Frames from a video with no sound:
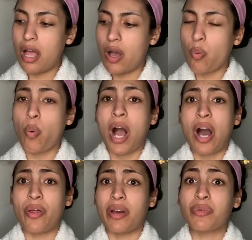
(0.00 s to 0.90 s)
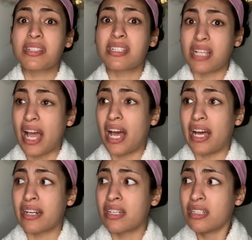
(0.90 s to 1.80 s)
Wow, that was
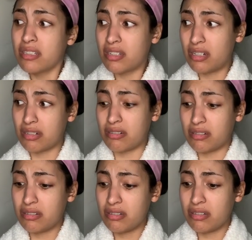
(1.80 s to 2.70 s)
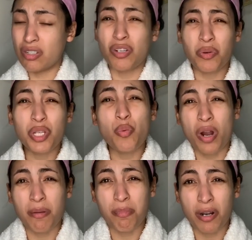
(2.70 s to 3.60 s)
sad. You know when you
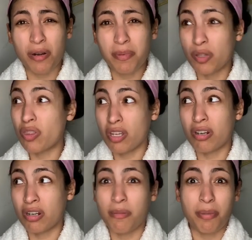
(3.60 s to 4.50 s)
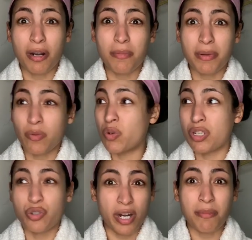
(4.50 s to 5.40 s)
want to burp and you think you're gonna burp, and when
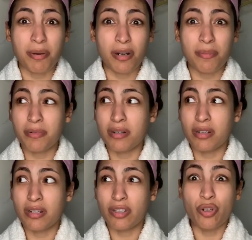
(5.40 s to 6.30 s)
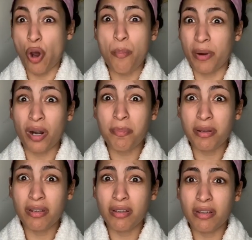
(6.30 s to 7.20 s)
you try to burp, you don't burp?
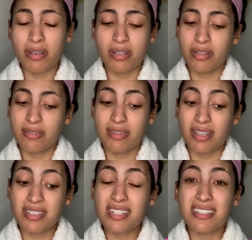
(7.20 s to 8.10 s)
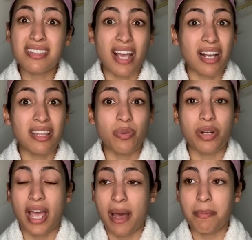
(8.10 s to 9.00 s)
That's exactly
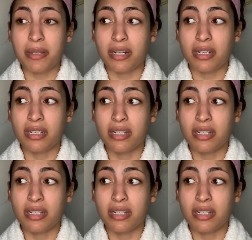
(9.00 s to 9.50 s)
what happened.